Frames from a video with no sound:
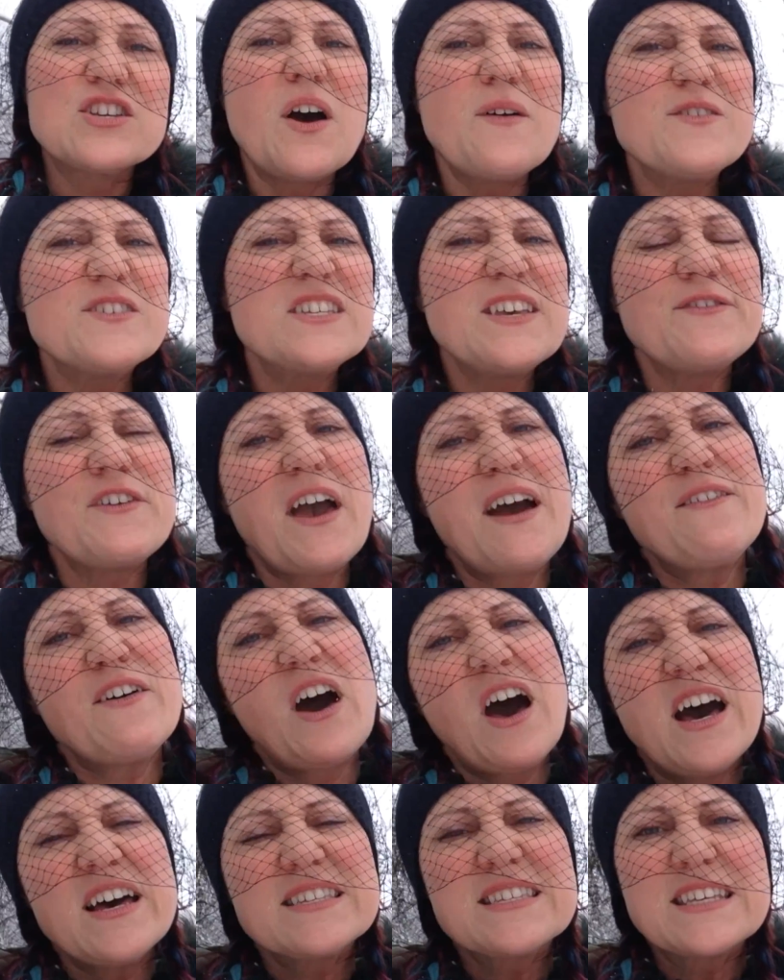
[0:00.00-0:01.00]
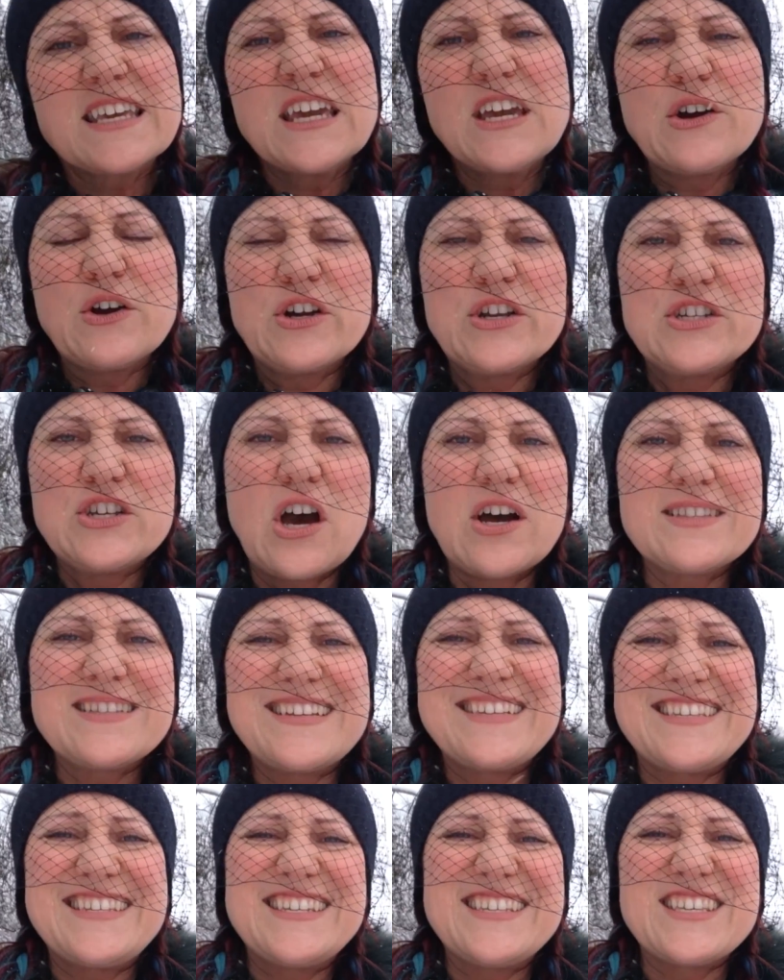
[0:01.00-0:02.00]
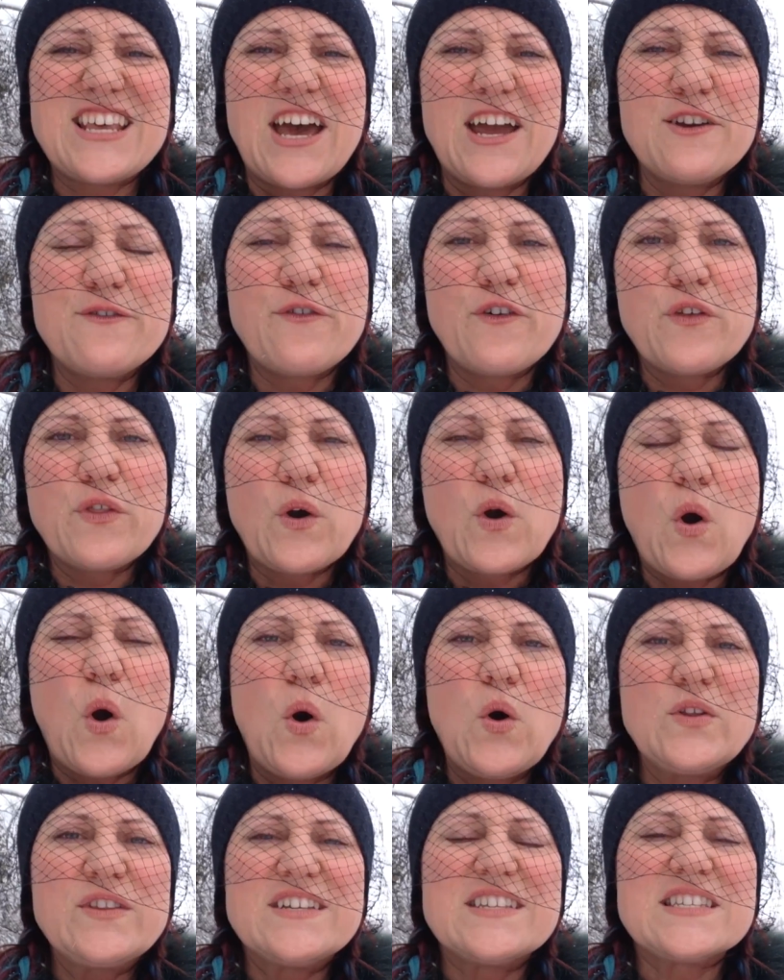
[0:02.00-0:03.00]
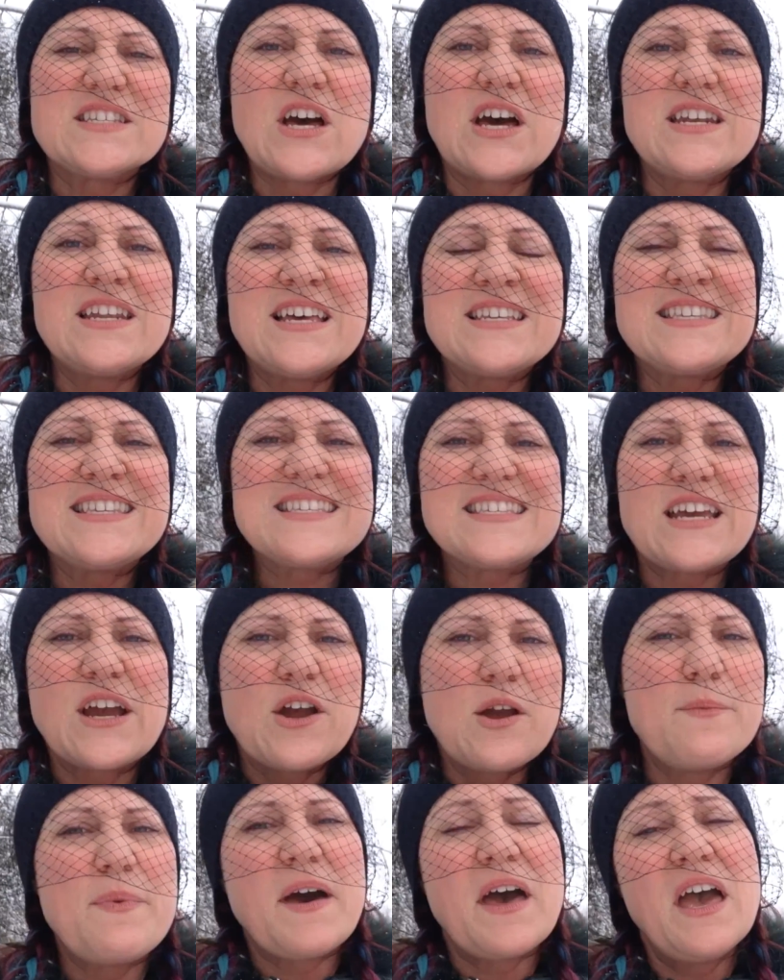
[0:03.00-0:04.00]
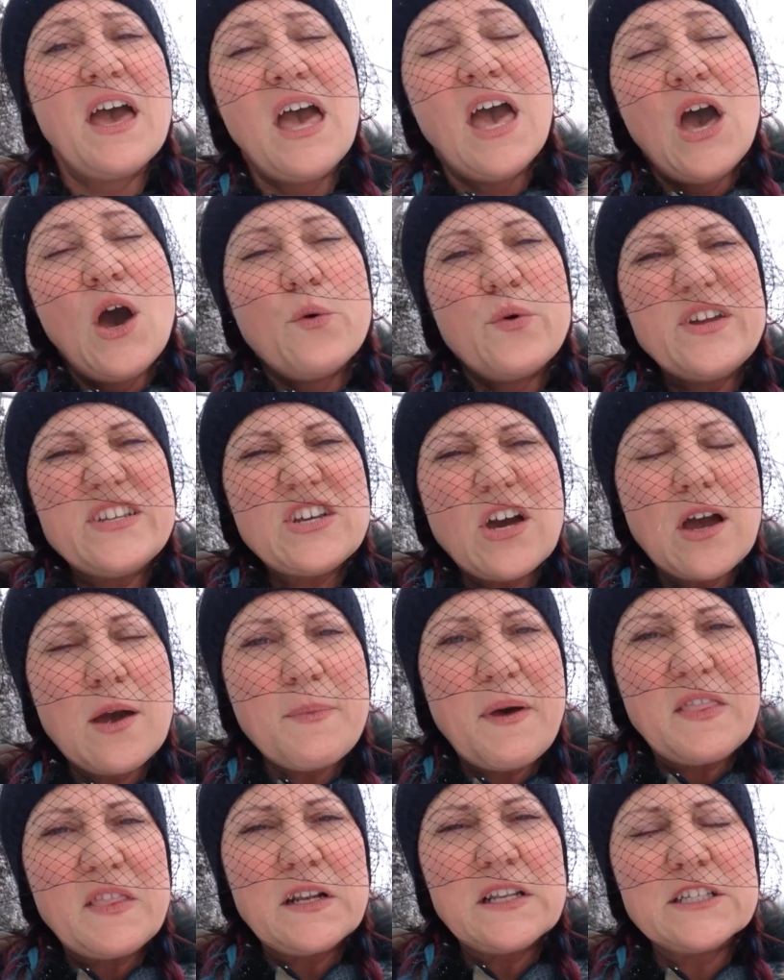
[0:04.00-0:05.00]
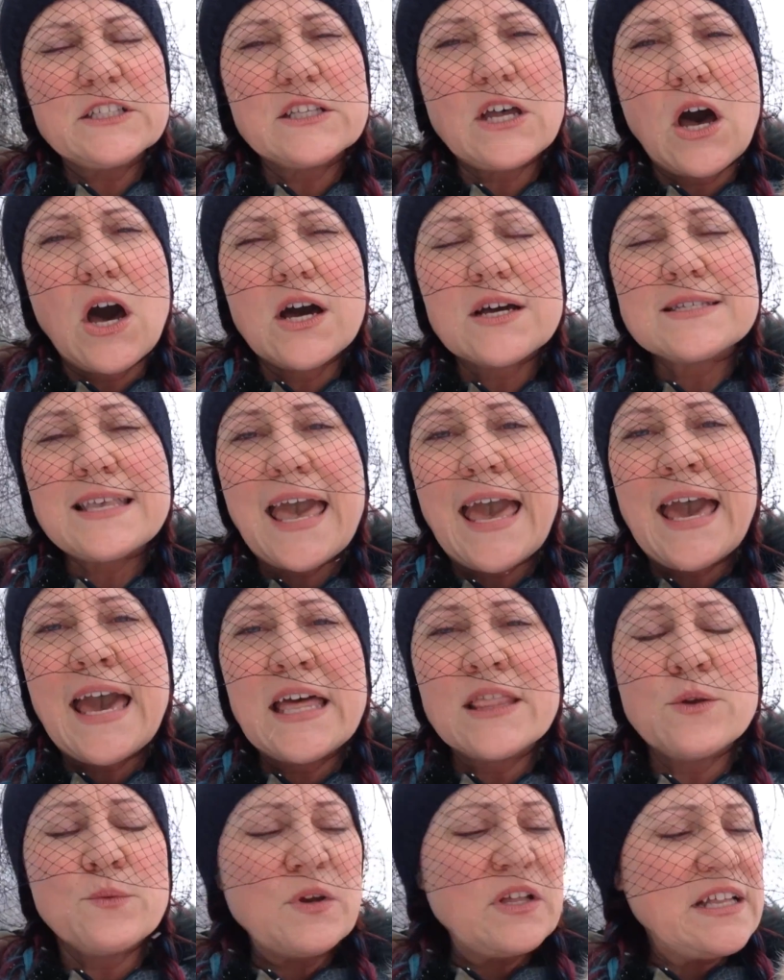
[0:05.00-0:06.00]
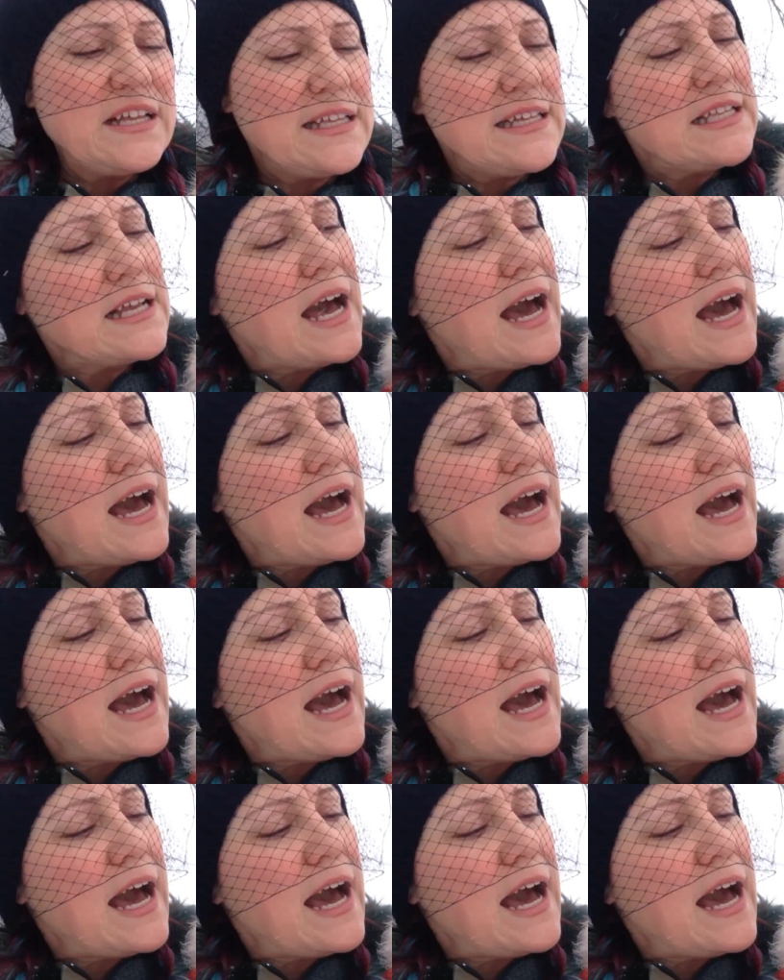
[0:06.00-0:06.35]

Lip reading: Obviously, if you have a husky or a dog that's designed for the cold, it's not necessary, but we talk about the little dogs and the really little